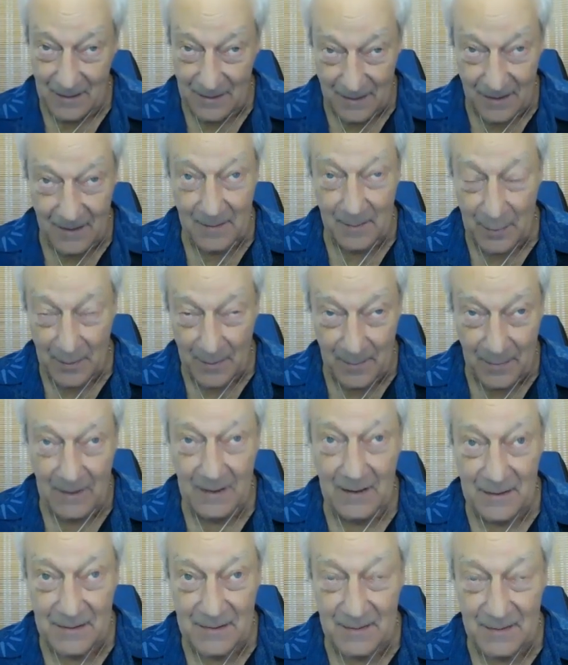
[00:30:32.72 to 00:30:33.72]
deep
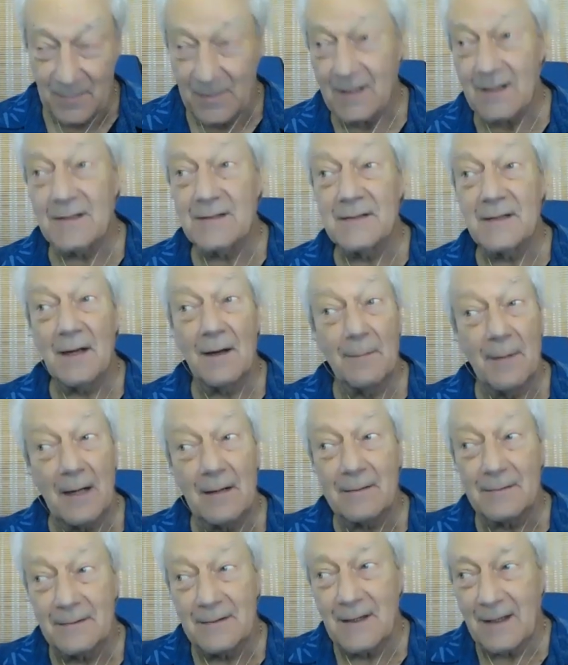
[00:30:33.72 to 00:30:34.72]
peace, but it's
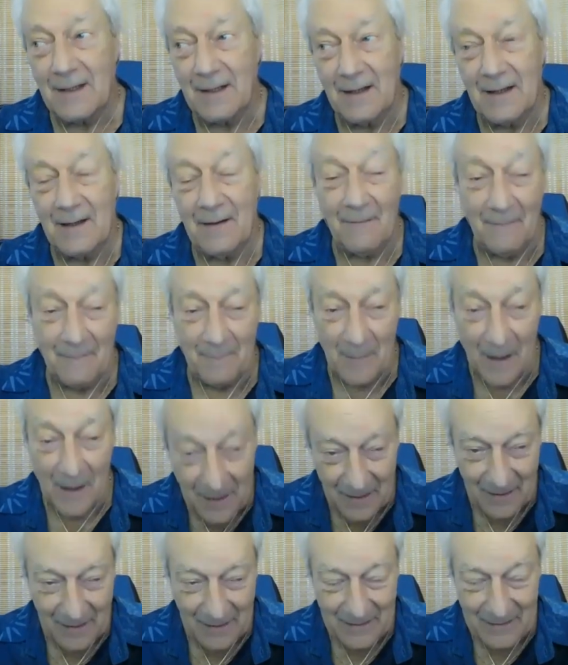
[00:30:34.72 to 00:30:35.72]
about right. taking care of
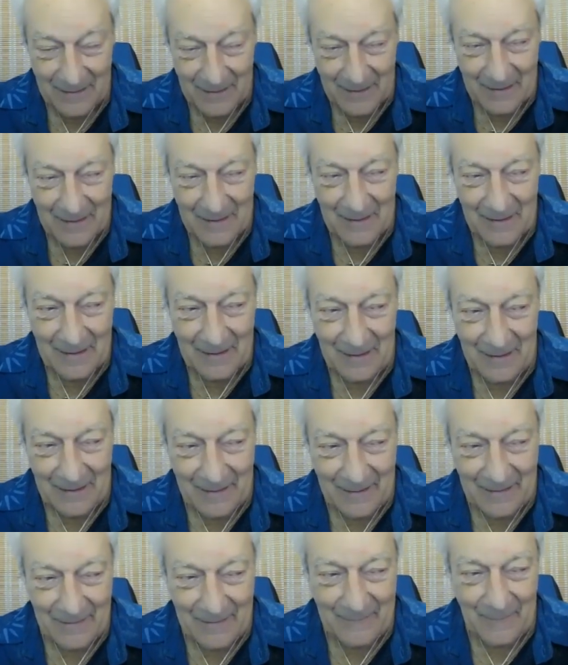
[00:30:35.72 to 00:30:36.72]
my
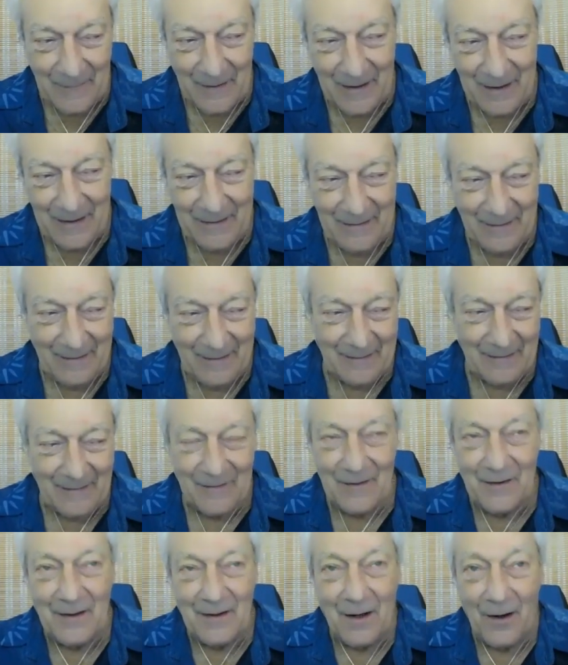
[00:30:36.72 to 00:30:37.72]
uh, my uh,
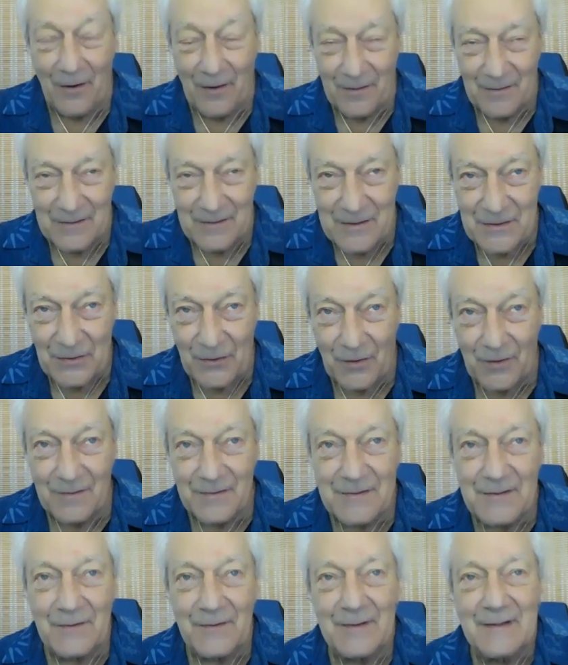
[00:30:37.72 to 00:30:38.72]
heart and soul.
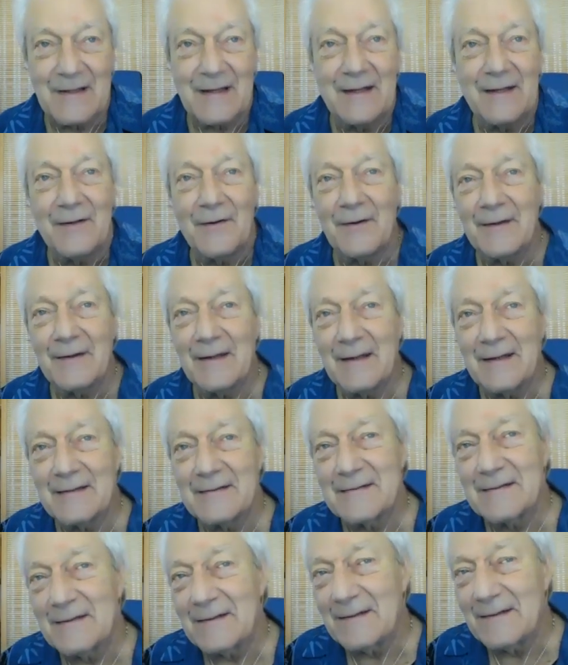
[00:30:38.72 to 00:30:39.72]
So you know, I think
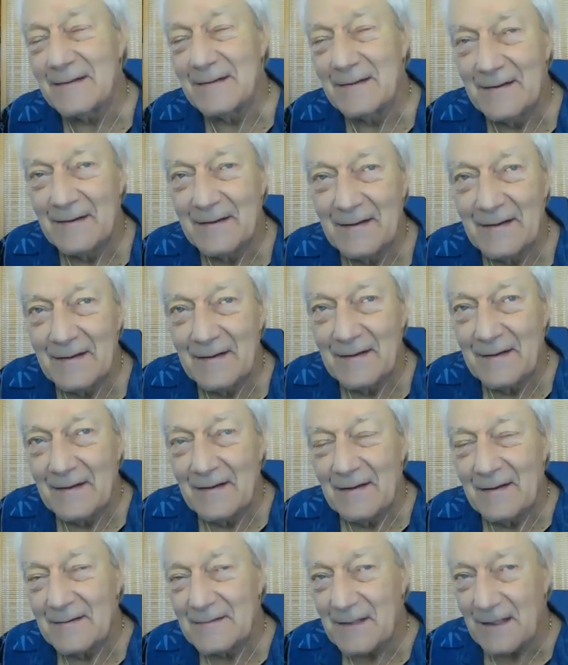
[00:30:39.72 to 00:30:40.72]
it's uh,
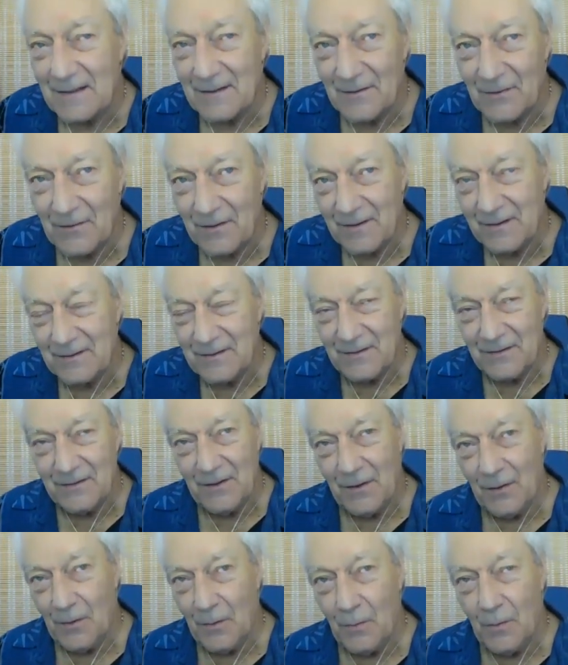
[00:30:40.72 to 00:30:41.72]
it's like learning to
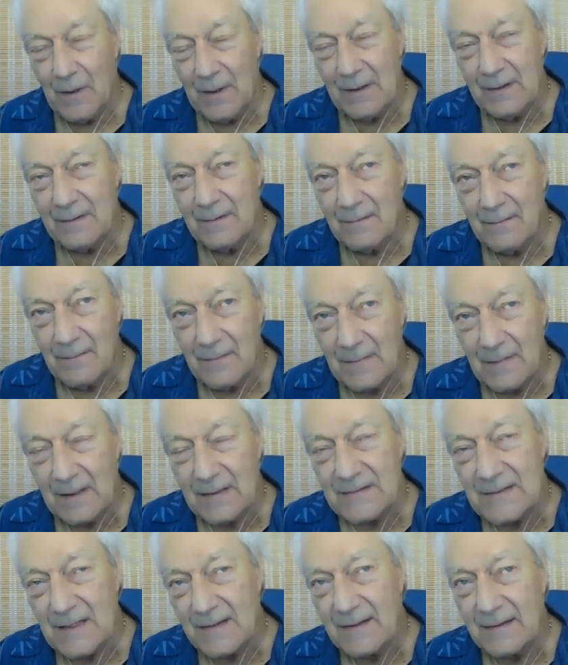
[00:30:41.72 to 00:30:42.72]
know when,
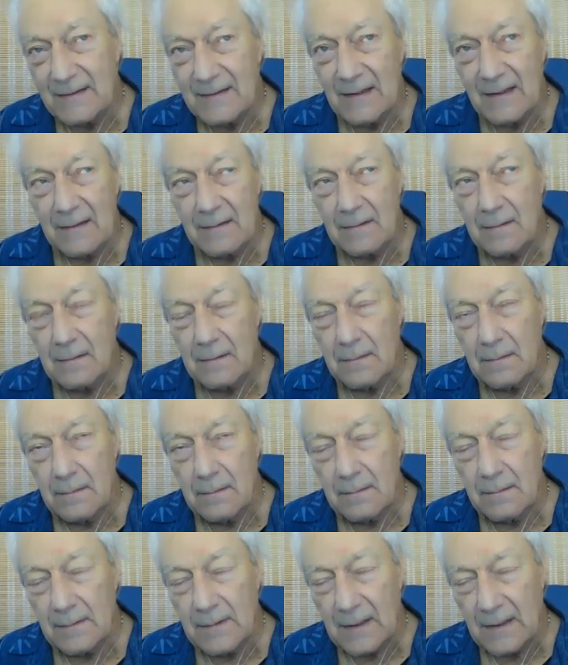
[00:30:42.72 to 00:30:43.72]
because I think that
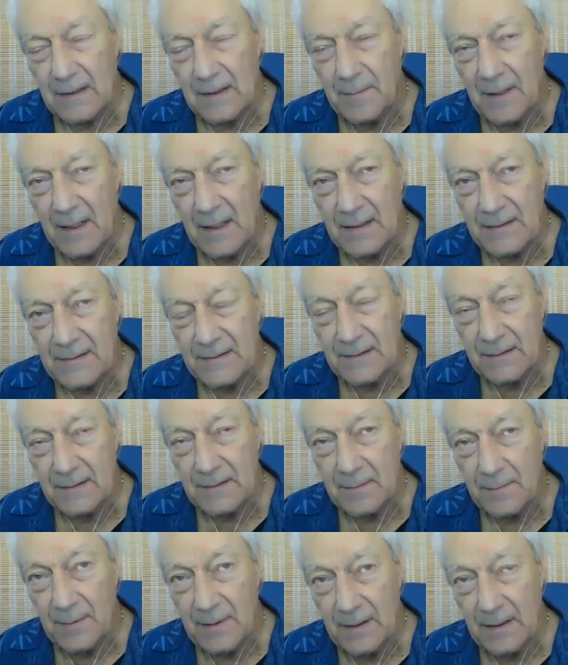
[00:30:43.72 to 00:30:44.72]
that capacity
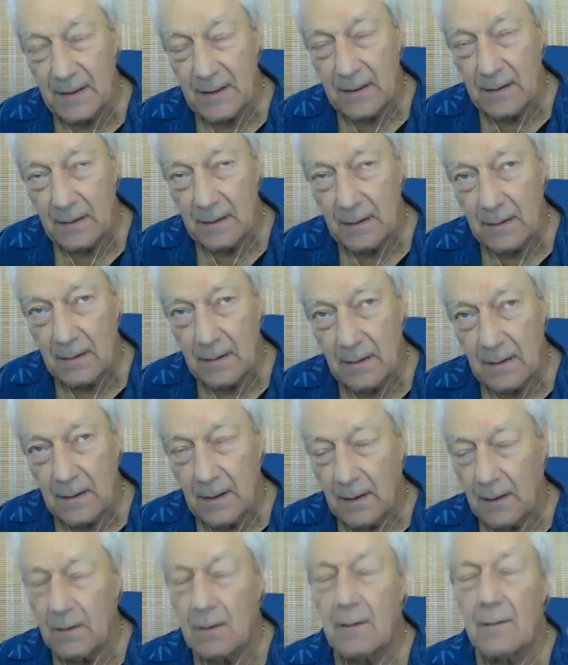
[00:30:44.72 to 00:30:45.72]
to be,
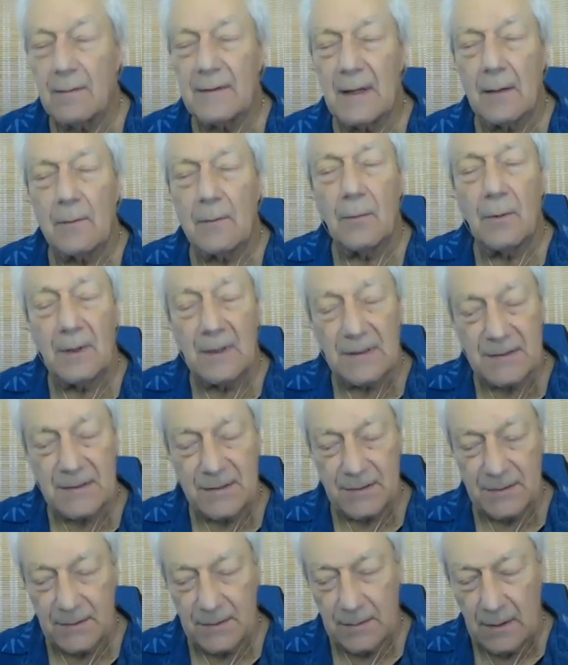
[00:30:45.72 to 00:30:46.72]
you know, and that
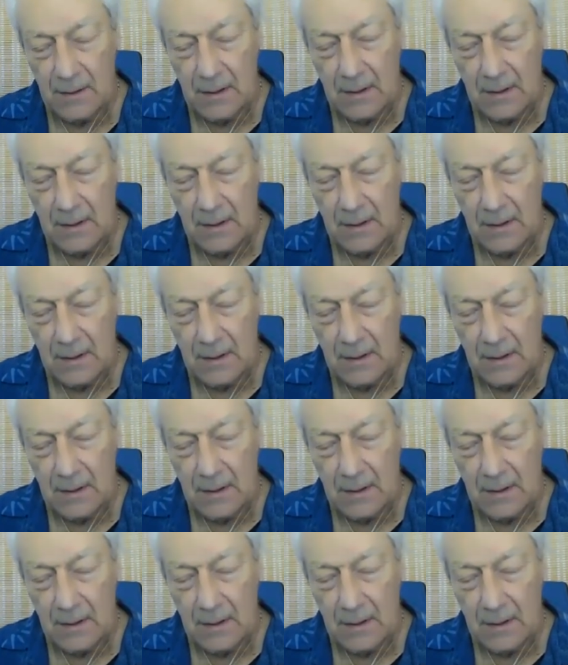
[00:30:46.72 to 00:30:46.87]
wish